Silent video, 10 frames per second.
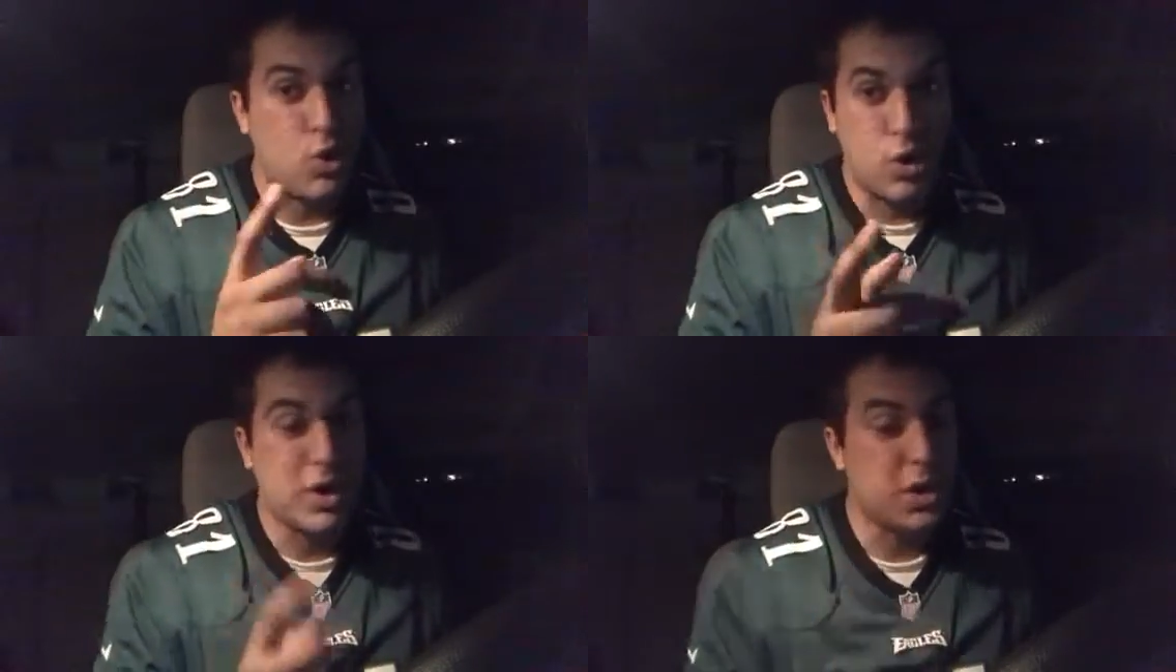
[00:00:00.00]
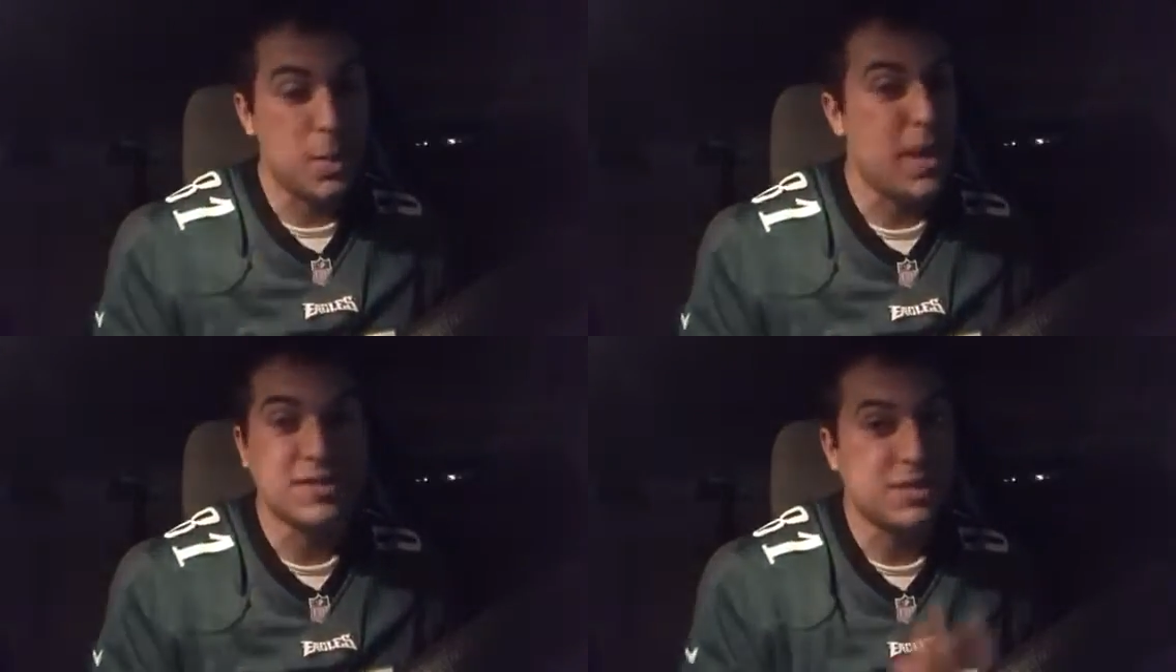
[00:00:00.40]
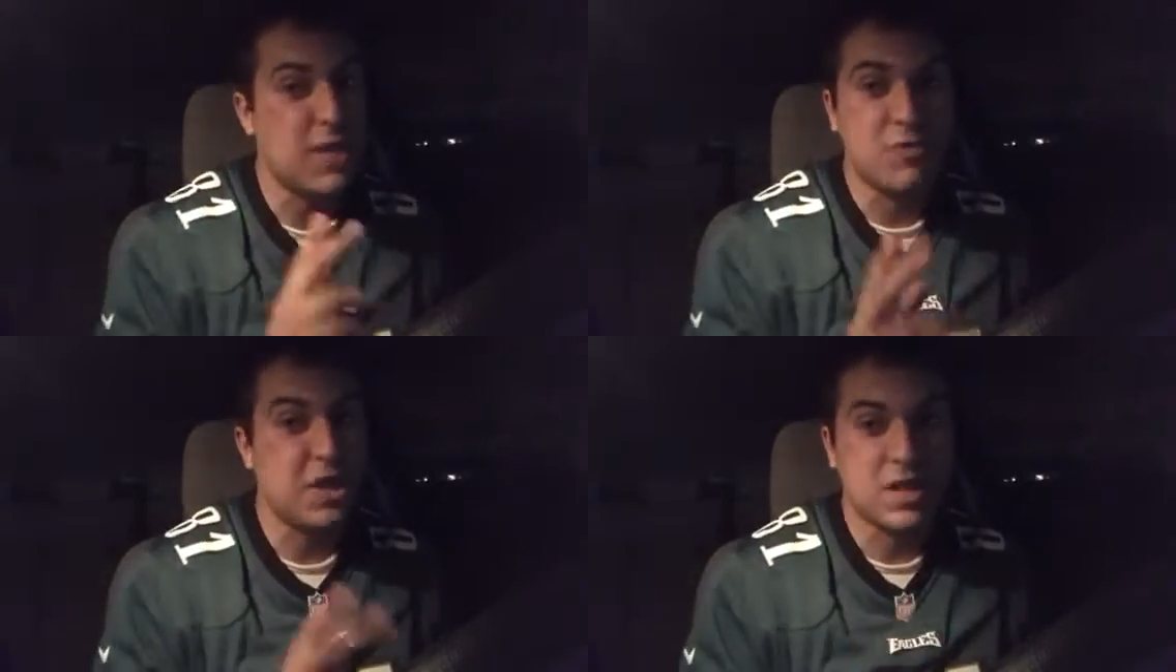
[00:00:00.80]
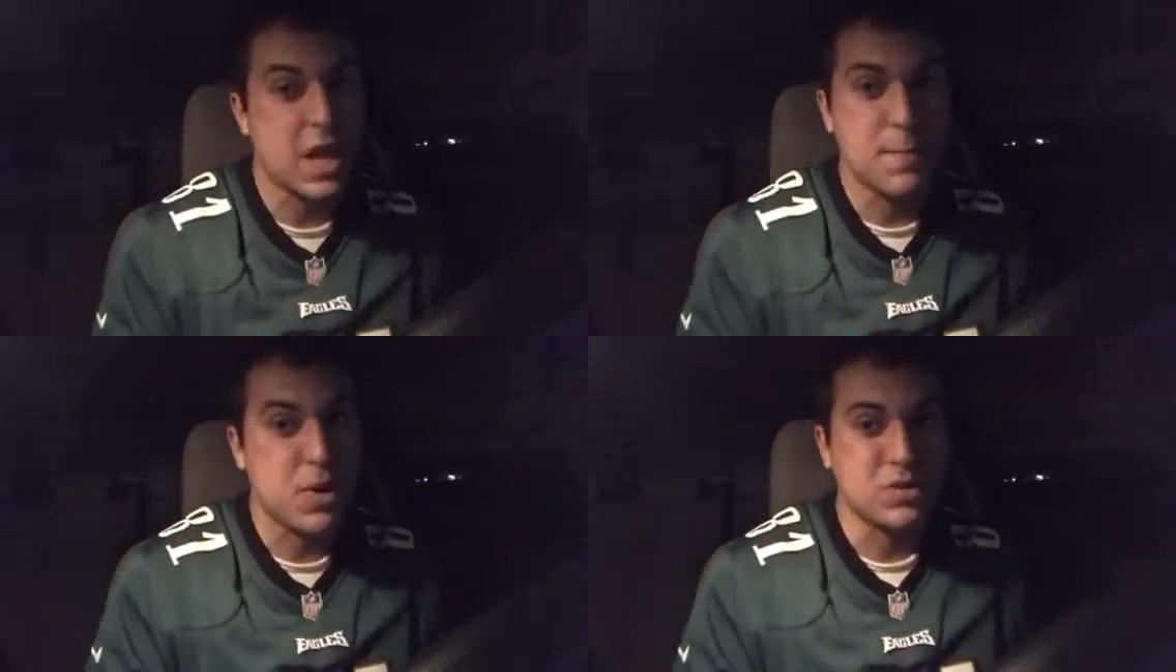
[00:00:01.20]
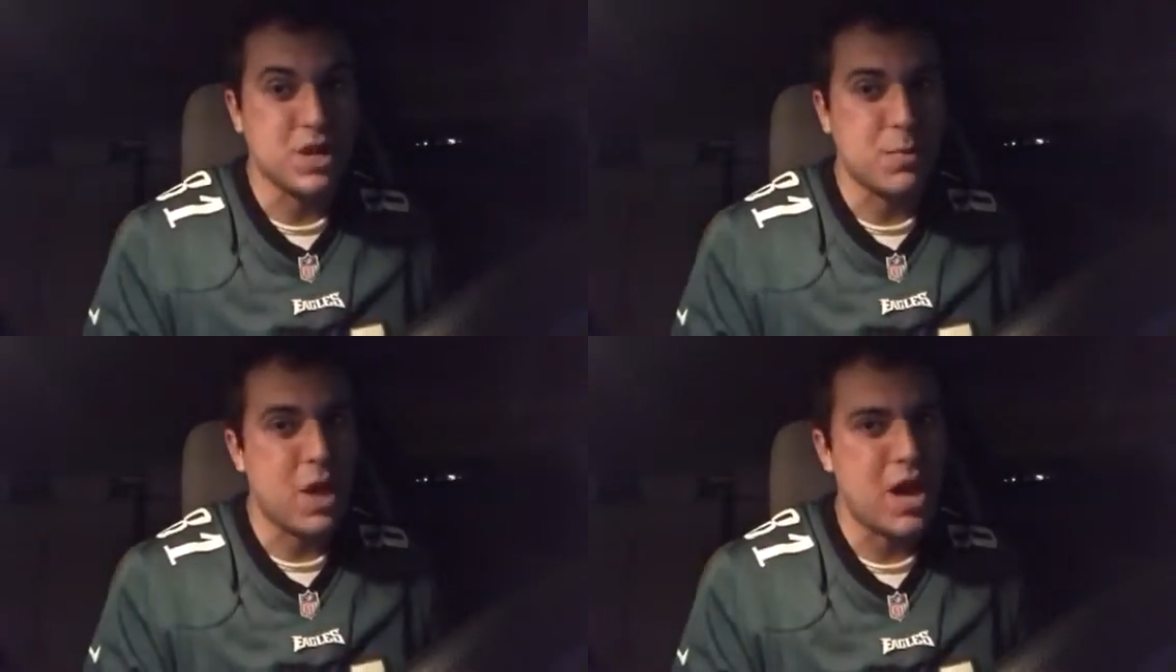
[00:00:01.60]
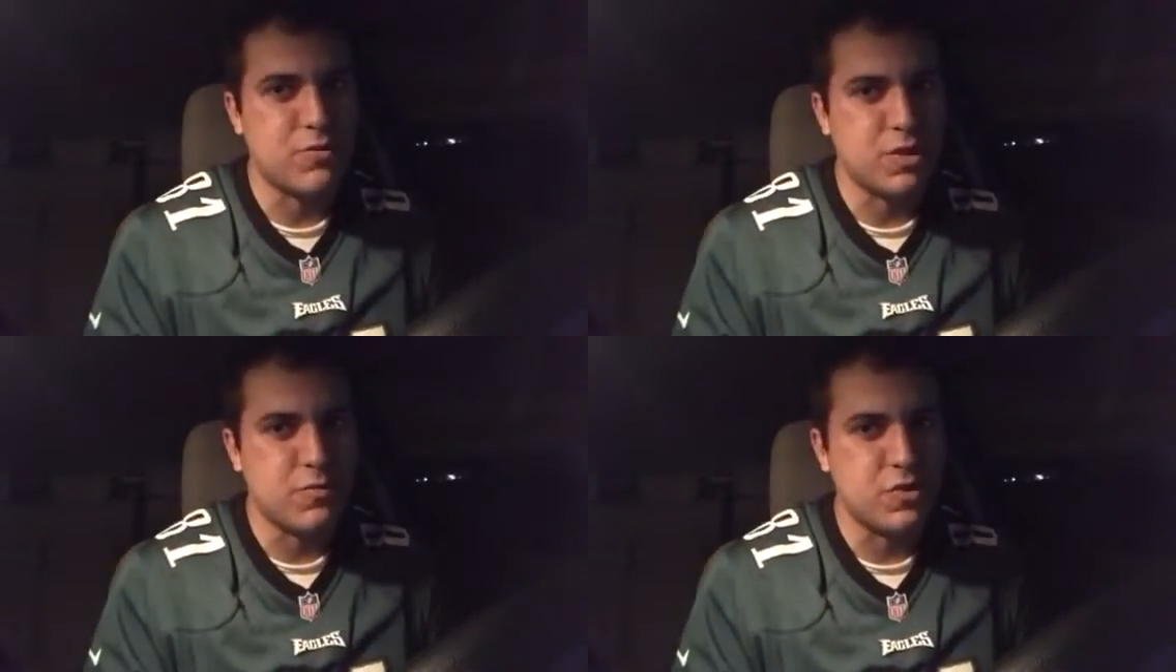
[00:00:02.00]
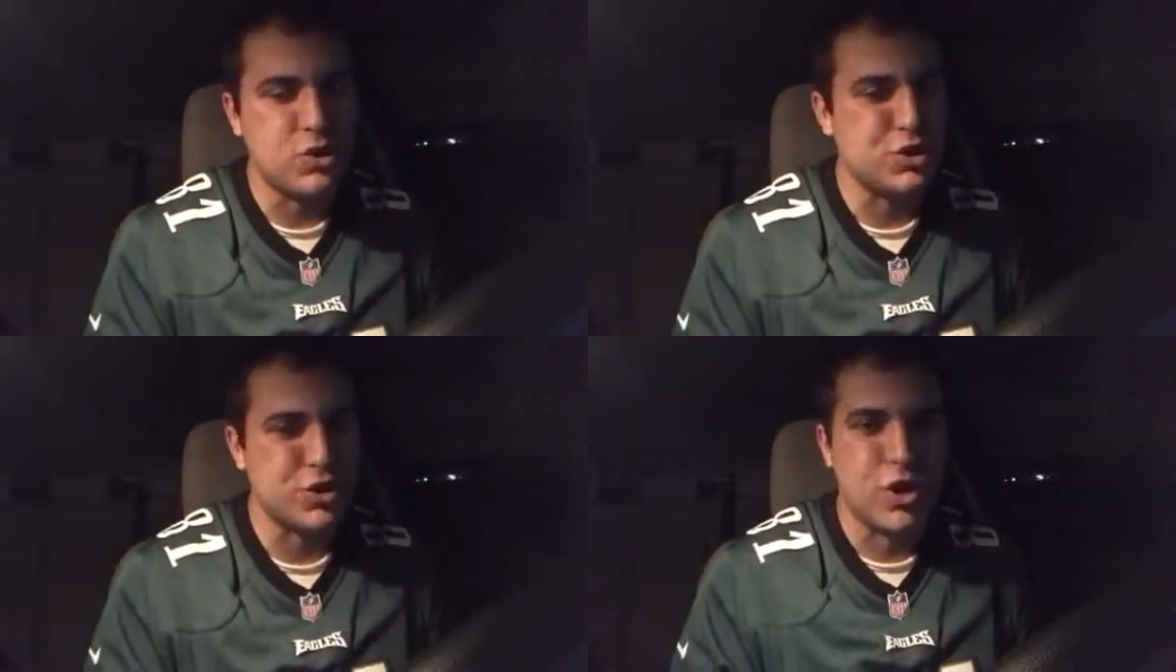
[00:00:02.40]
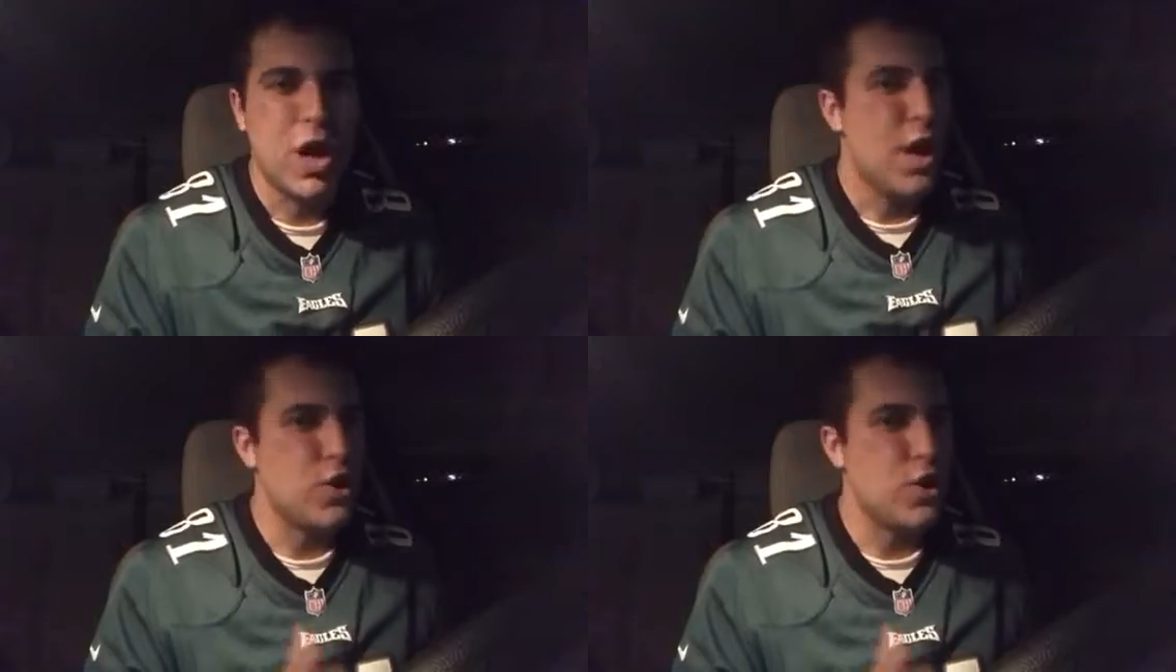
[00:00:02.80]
Corey Clement's definitely a building block for the future.